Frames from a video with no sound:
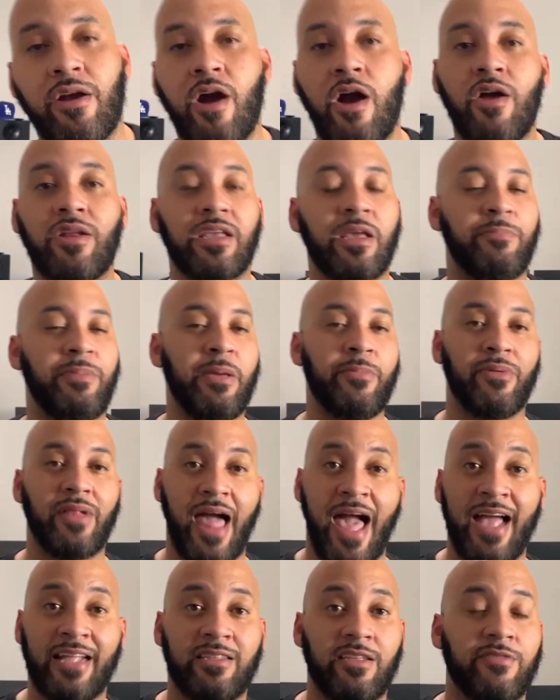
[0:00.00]
guard, get people
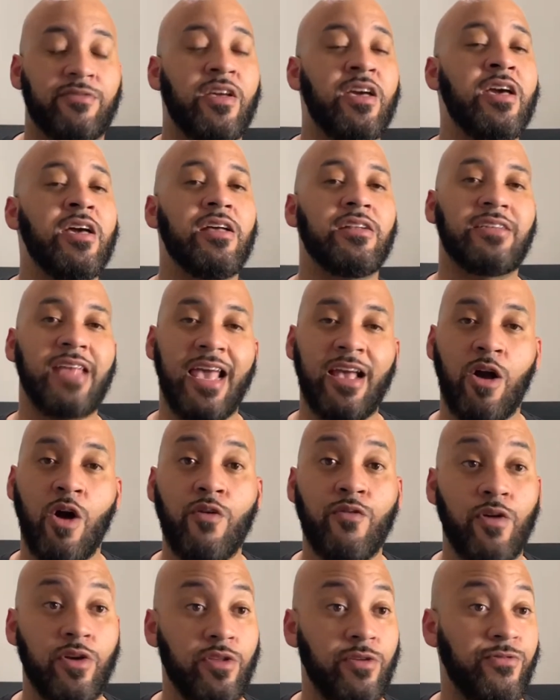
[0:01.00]
active, take
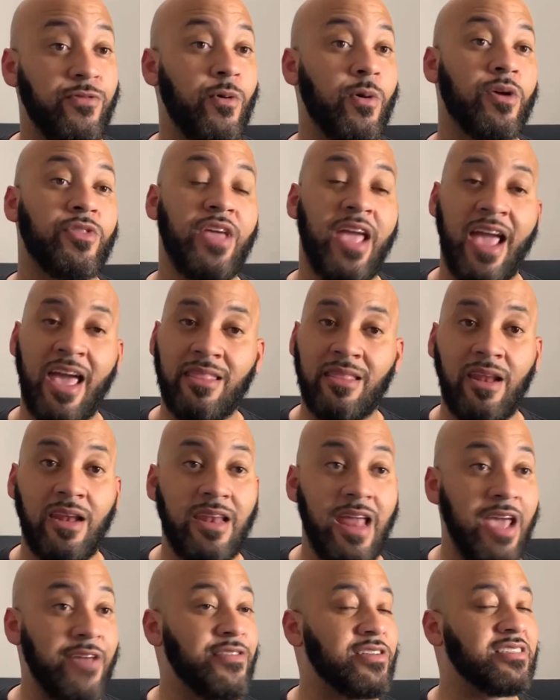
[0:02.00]
over in the fourth. Anthony
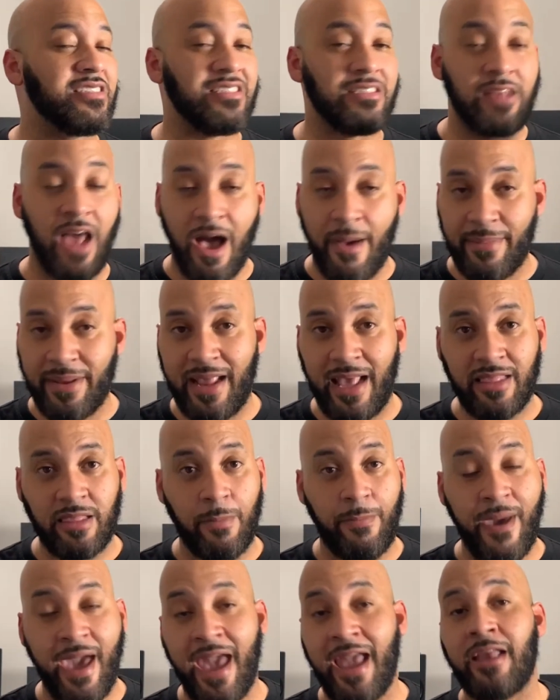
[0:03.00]
Davis, dominate the
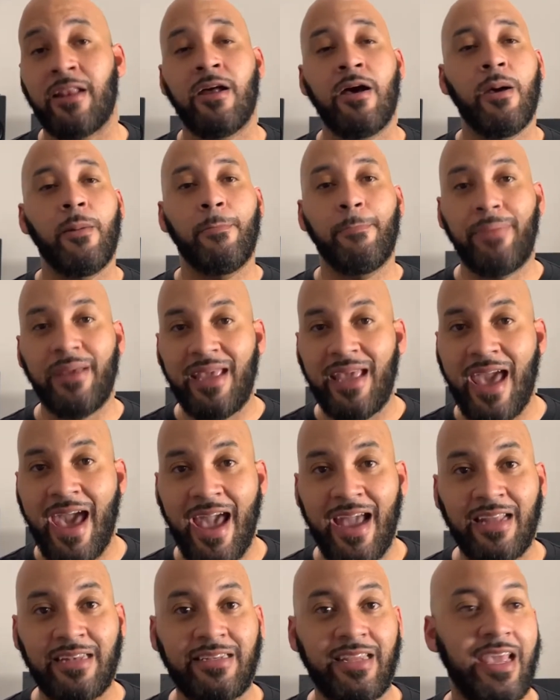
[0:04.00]
paint, be
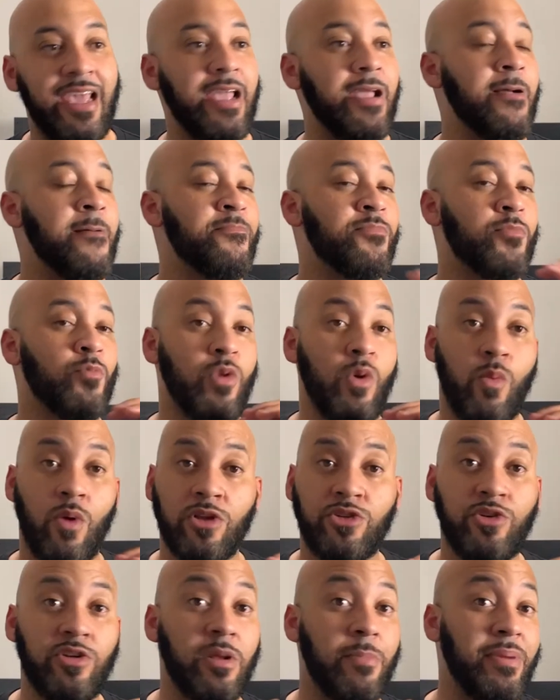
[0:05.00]
AD. We
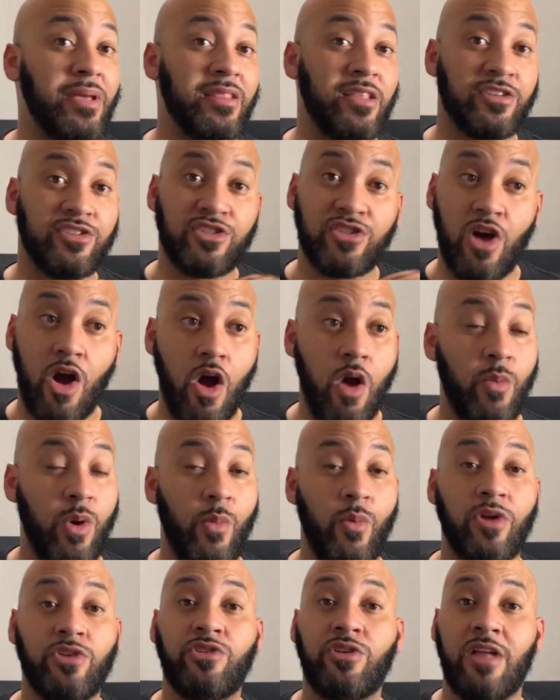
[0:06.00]
want you to be the star. We
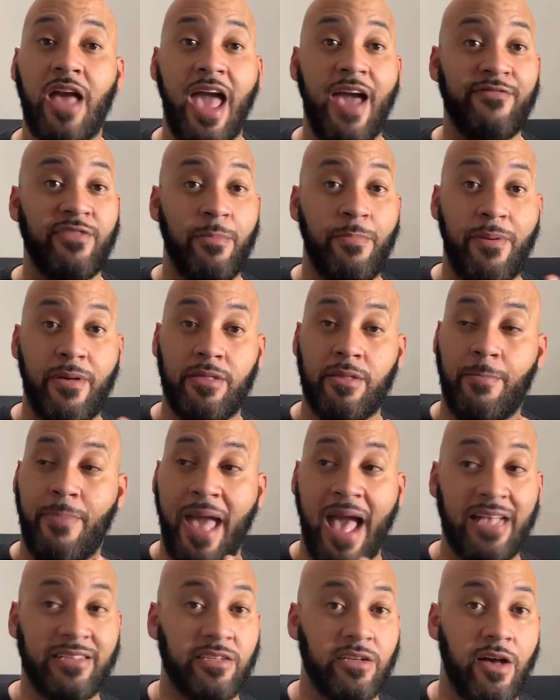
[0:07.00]
want you to have the
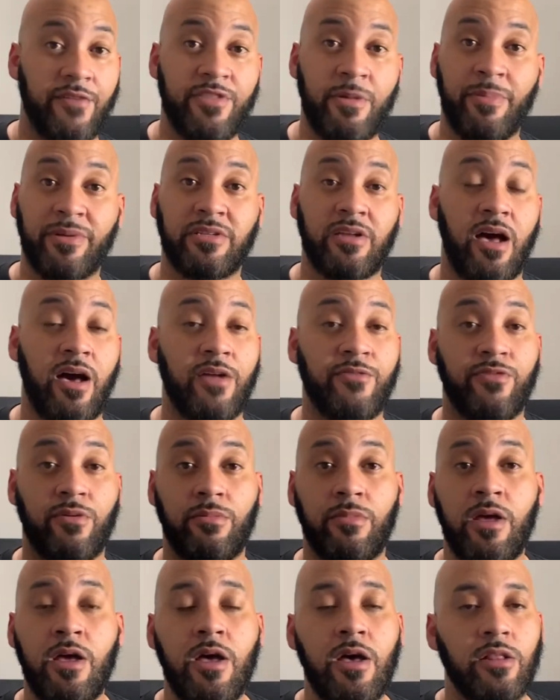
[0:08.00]
passing of the baton
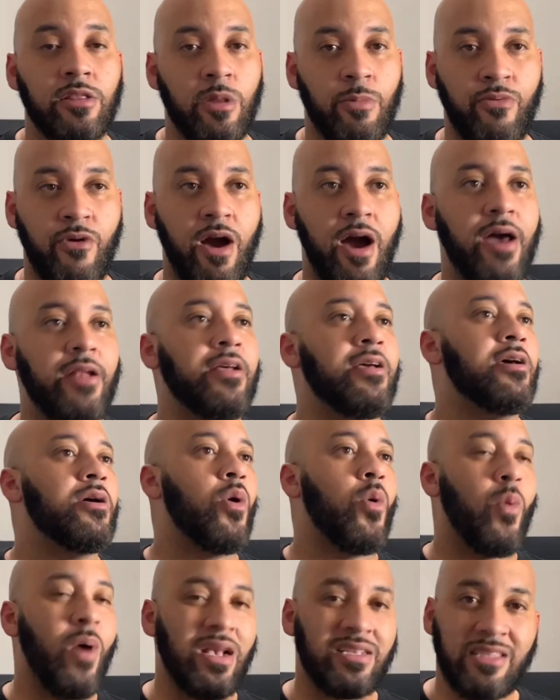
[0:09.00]
from LeBron.
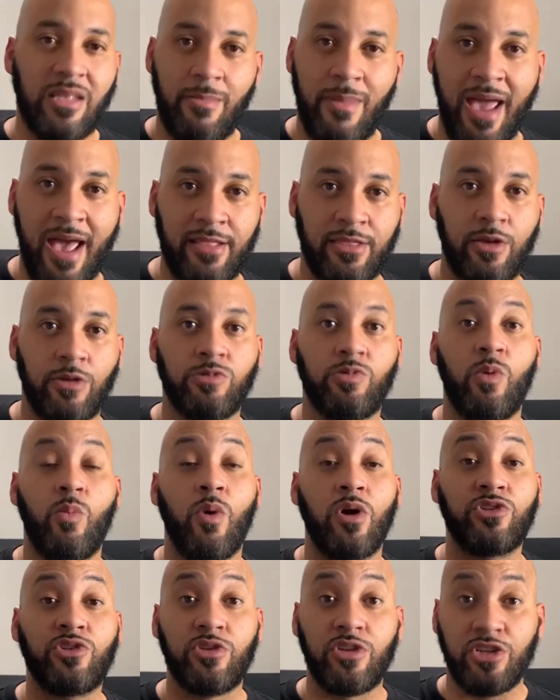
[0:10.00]
Wesley Matthews, we
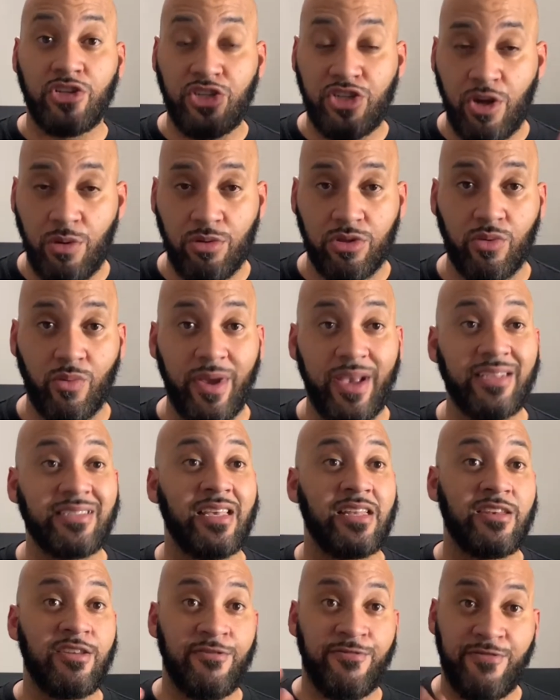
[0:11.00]
want you to shoot threes
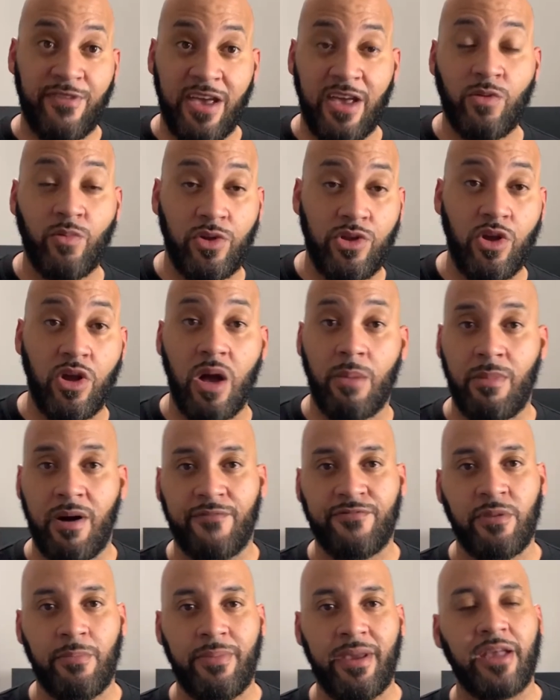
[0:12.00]
and defend when you come
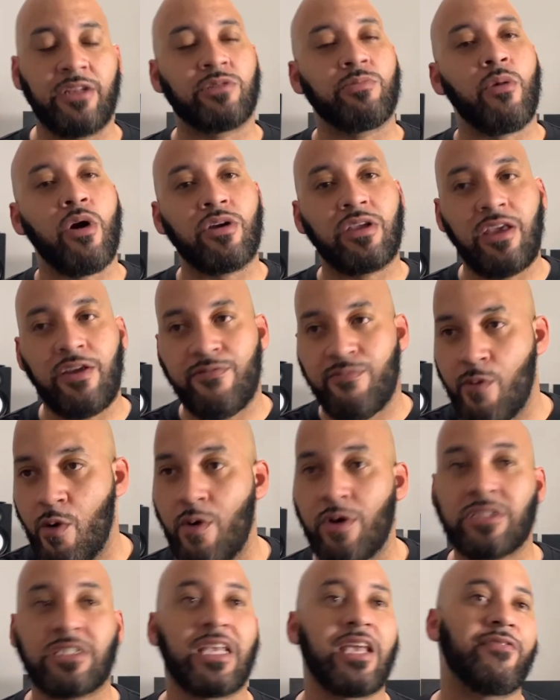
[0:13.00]
off the bench. Markieff
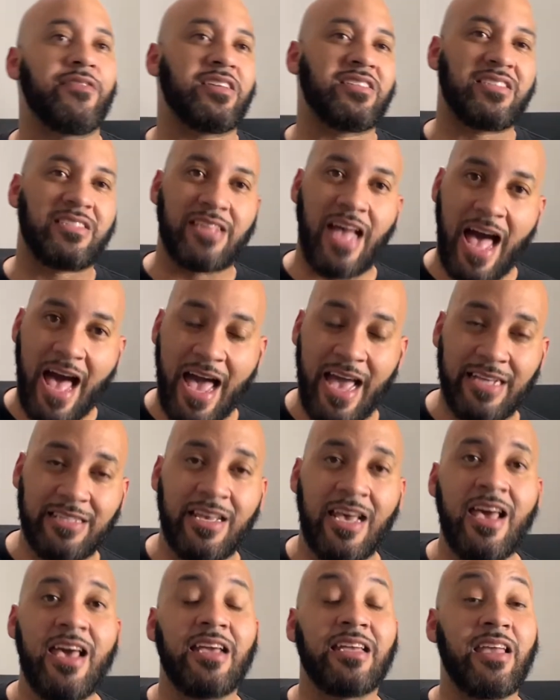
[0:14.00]
Morris, give us size,
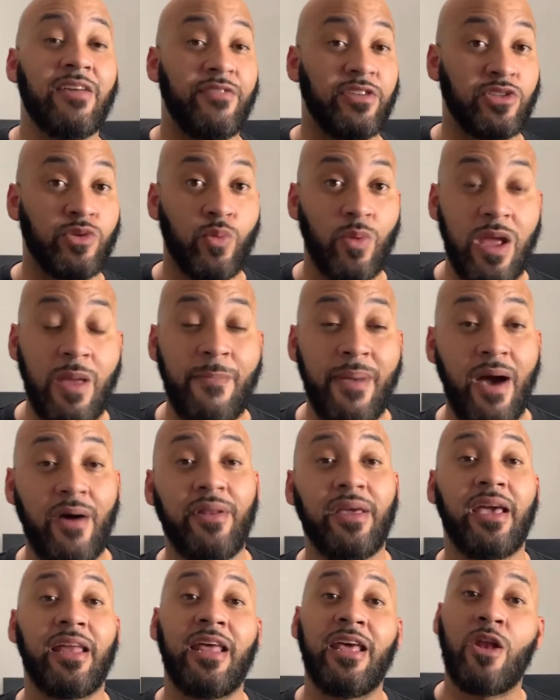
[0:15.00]
give us
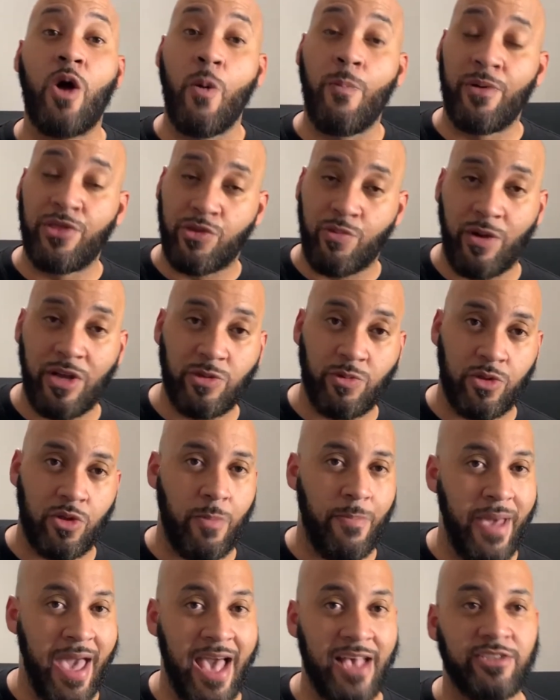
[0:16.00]
rebounding, and hit open threes when they're
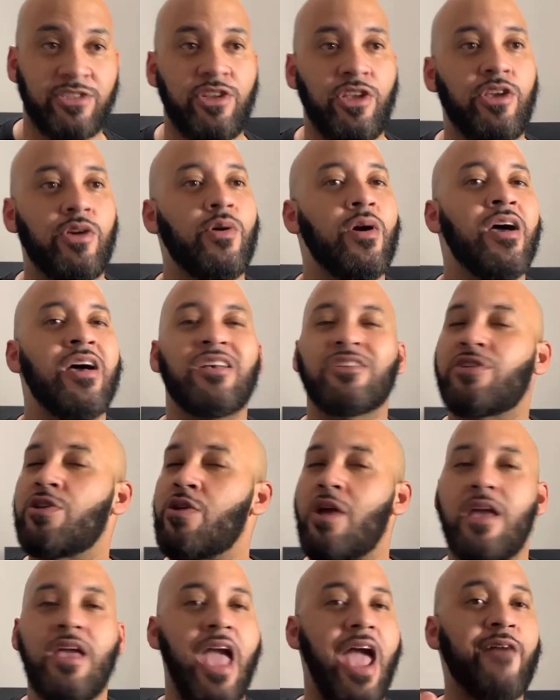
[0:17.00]
passed to you.
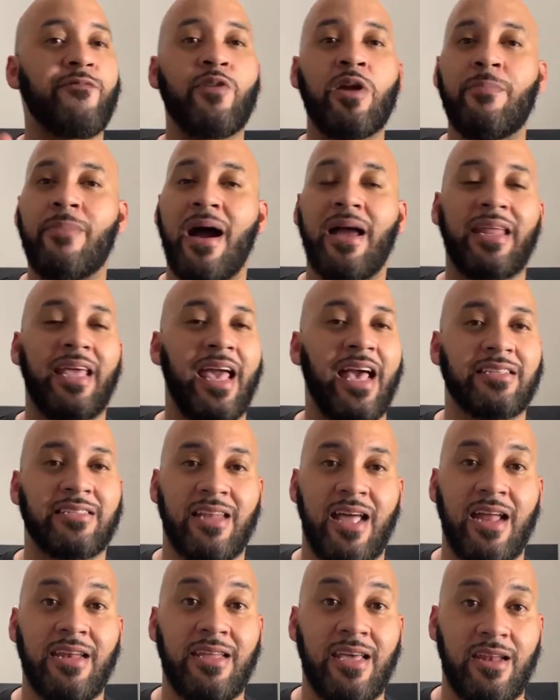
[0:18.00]
See, everybody has an
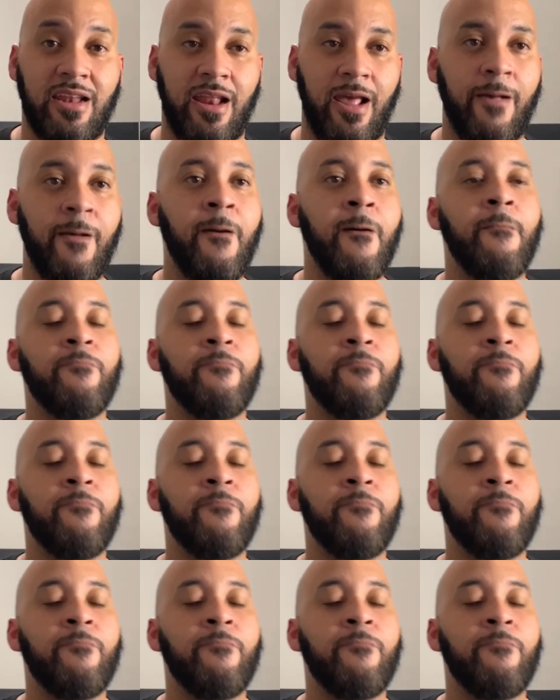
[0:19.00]
identity.